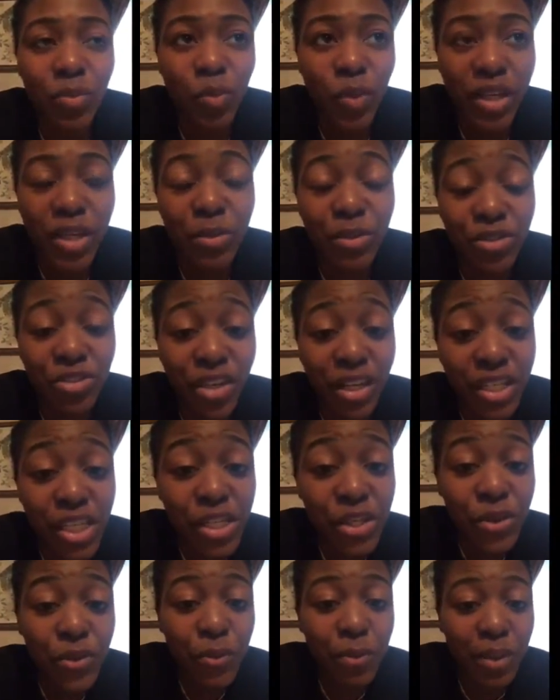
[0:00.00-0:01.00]
what he was trying
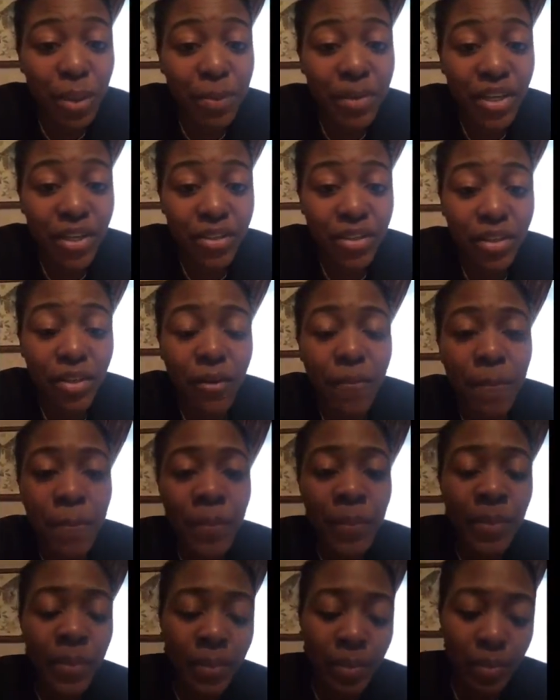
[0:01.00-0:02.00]
to do, my piercer.
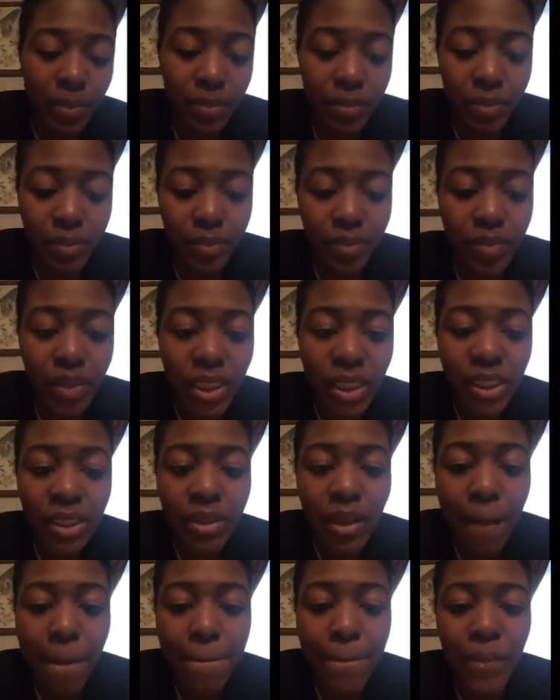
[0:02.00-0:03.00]

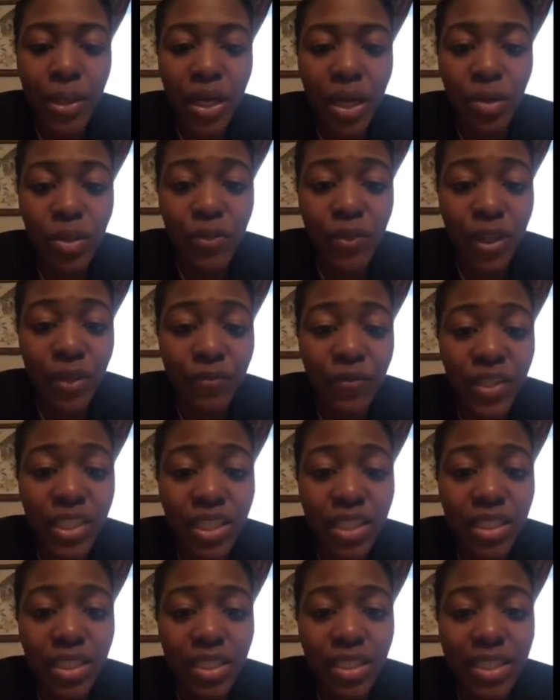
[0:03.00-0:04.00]
But I was
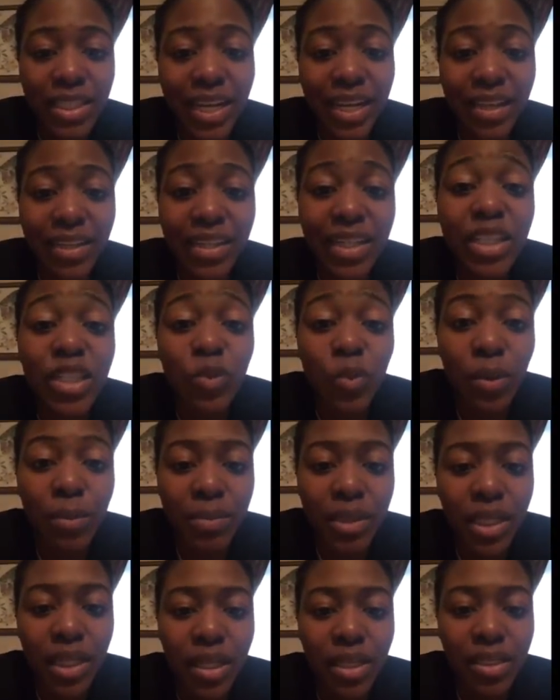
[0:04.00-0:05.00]
convinced to get this one
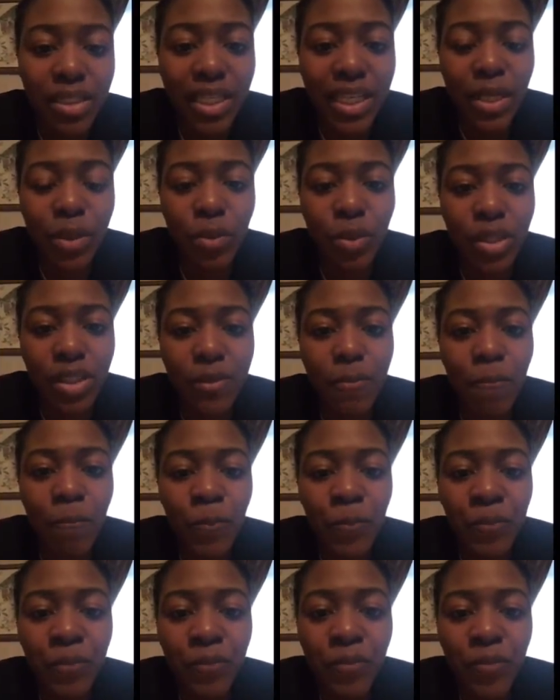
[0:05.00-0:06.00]
because
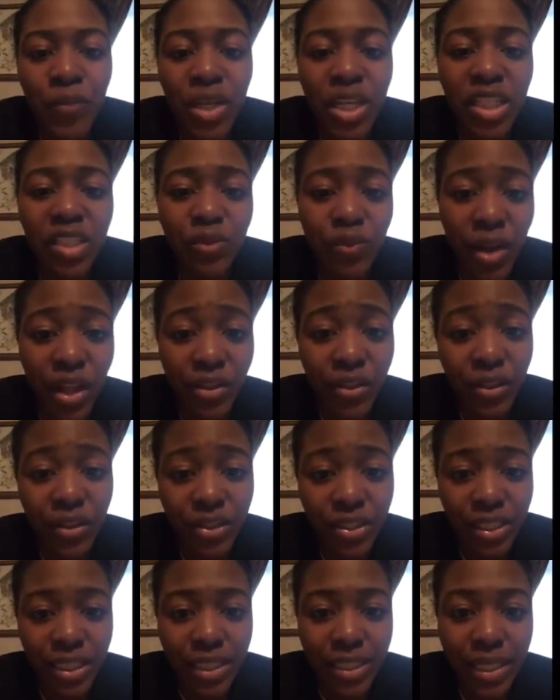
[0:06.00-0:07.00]
his
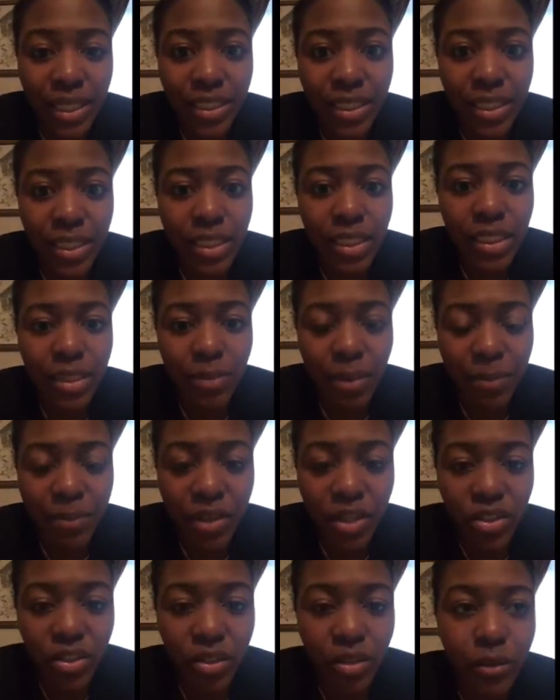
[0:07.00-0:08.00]
father's a dentist, my
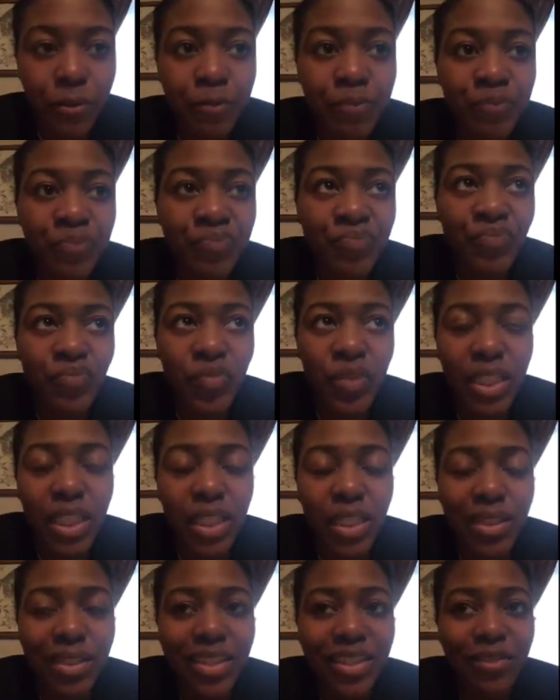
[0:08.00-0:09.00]
piercer,
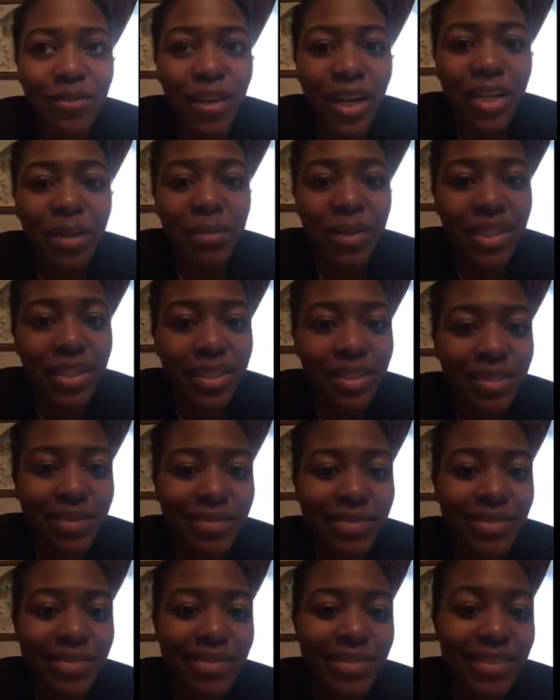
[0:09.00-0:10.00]
and he
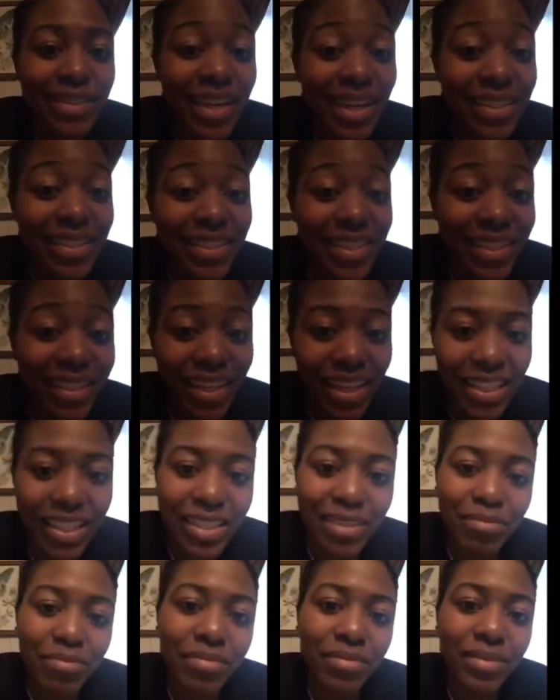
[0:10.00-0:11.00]
recommended not to get
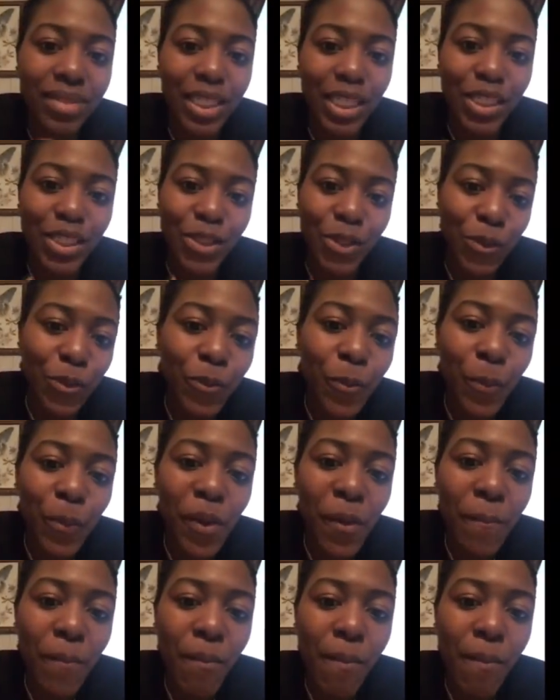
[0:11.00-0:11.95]
the scoop.